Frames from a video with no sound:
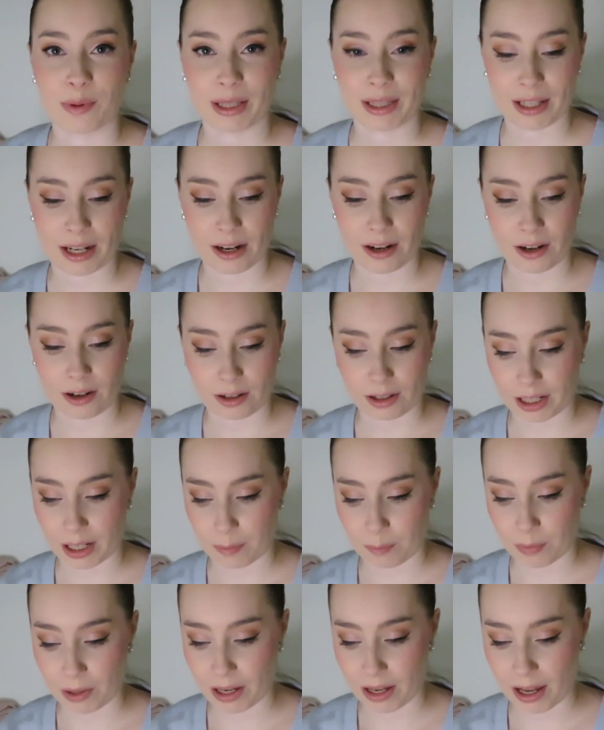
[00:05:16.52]
with the hair
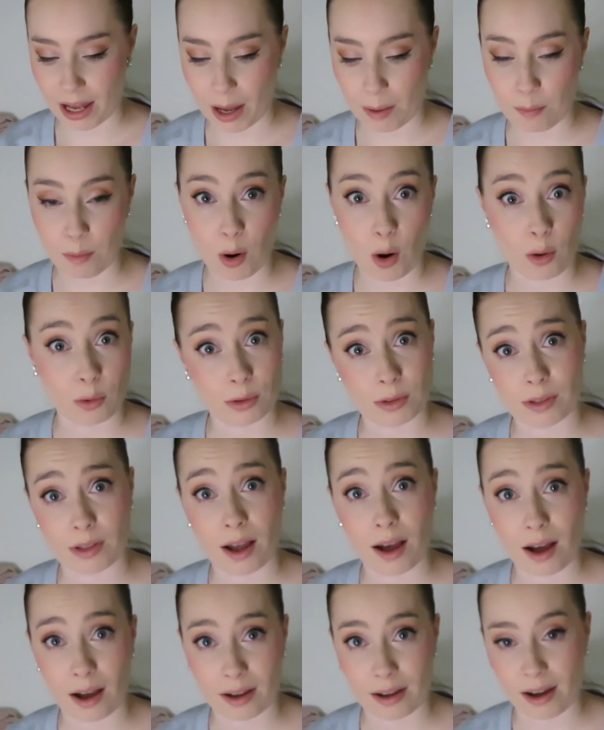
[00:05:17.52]
clip and bow
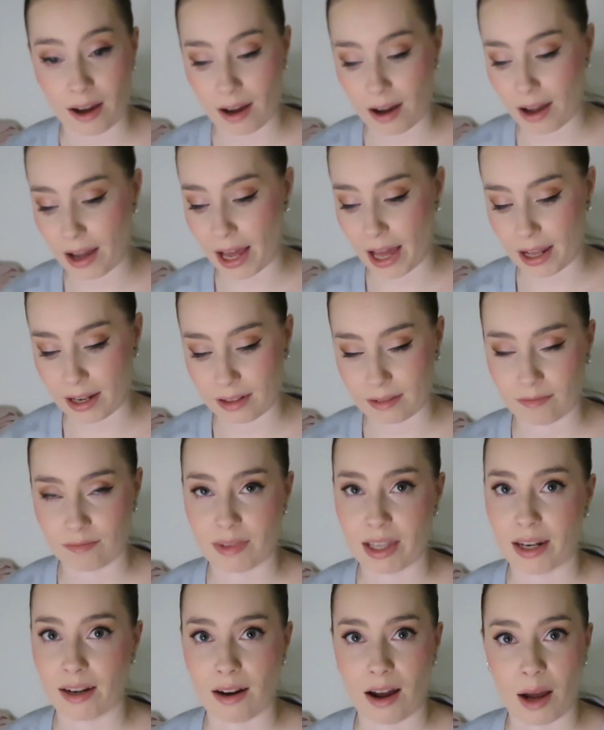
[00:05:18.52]
saga, and
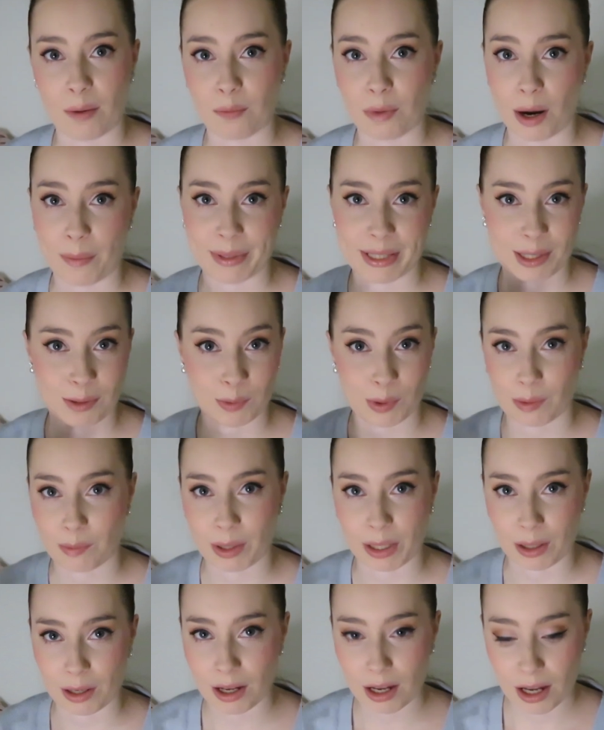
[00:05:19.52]
then I promise we
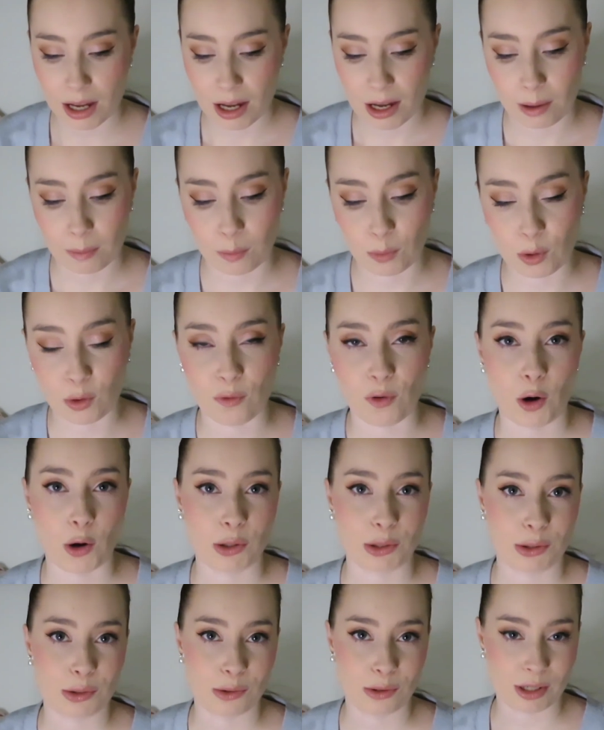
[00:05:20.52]
will move
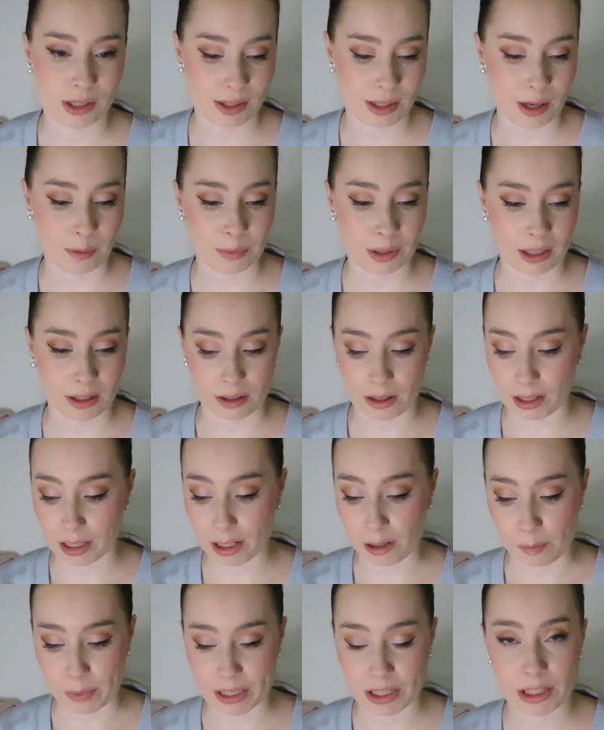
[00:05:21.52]
on to something a
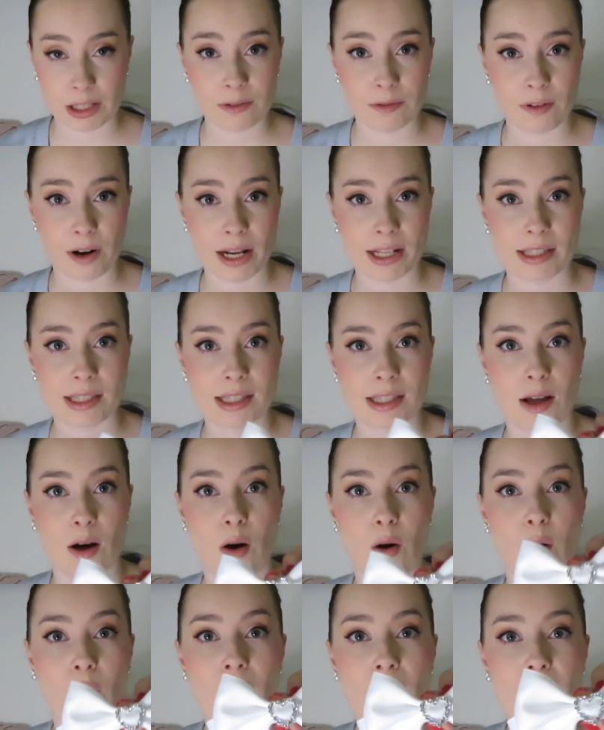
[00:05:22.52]
little bit different.
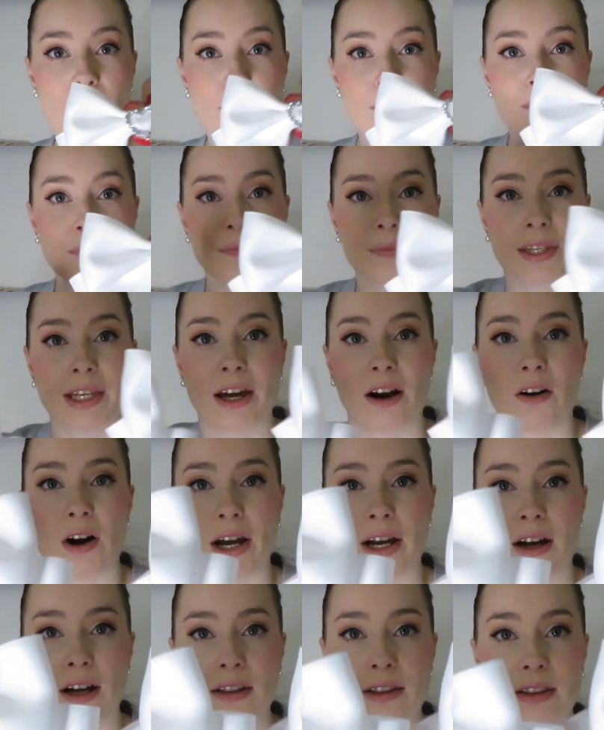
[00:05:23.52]
So here I
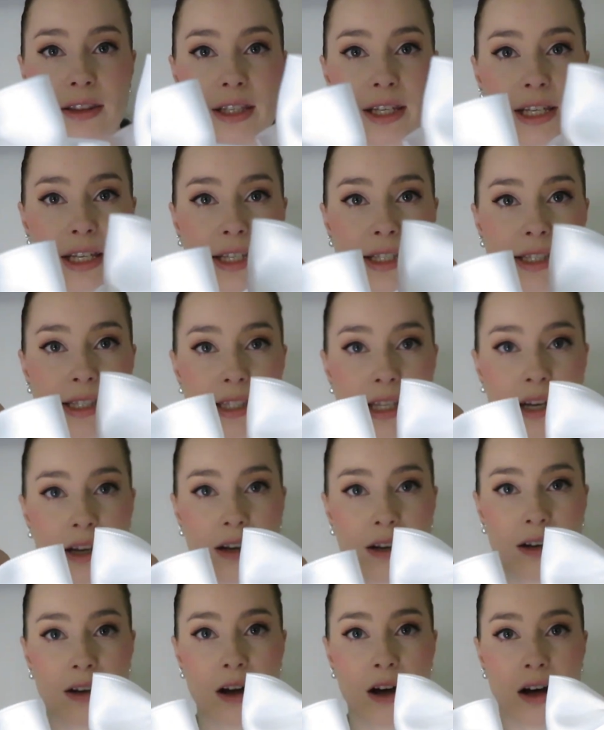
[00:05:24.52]
got these
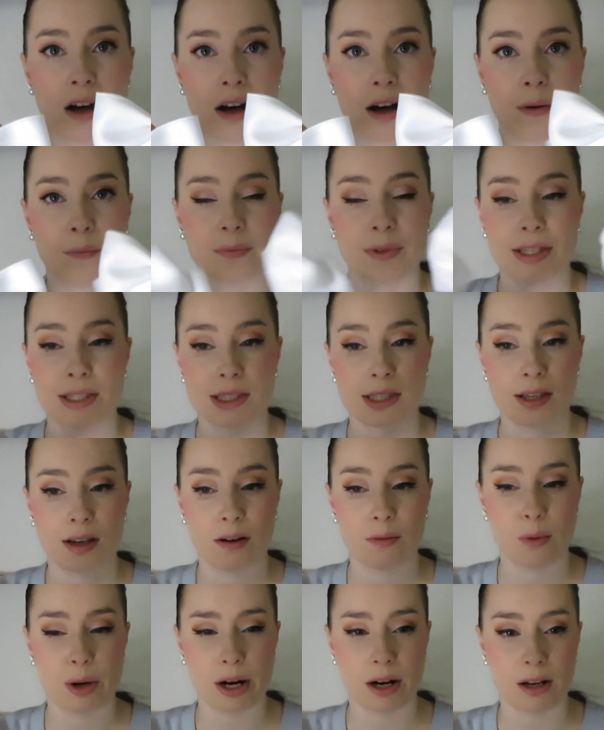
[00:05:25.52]

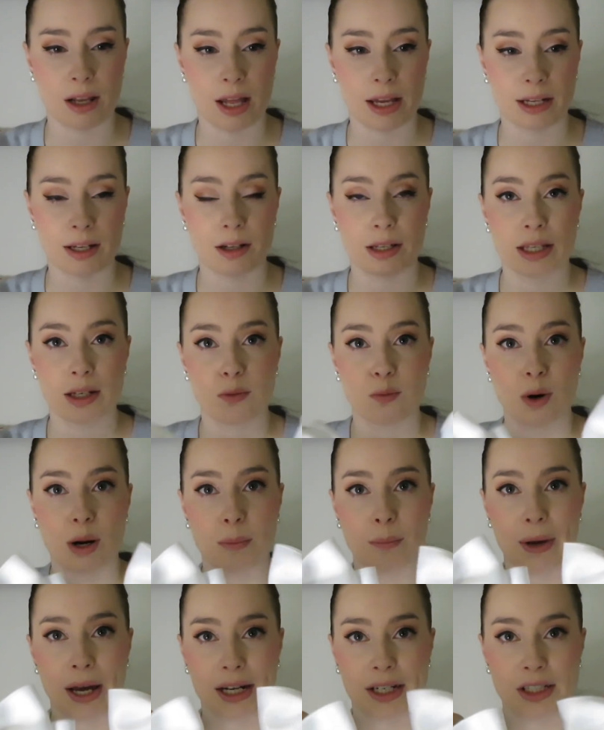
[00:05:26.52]
were like in one
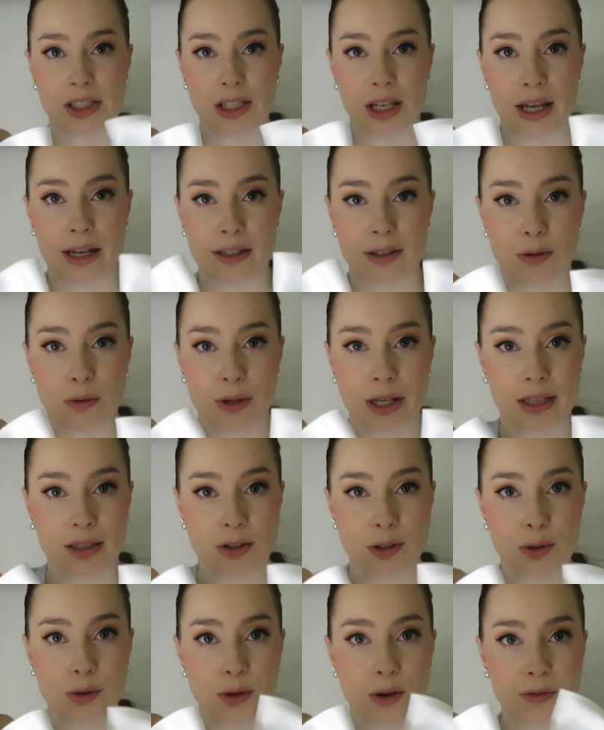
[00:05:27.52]
package, like you get
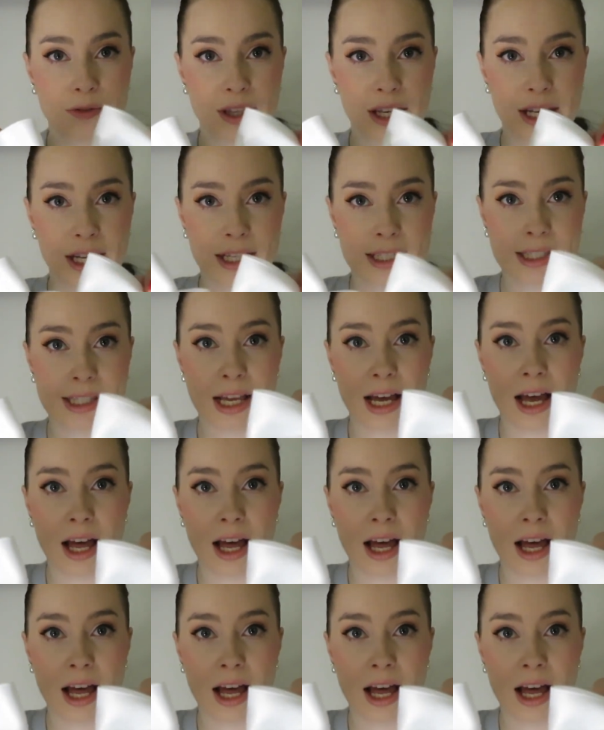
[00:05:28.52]
two of these,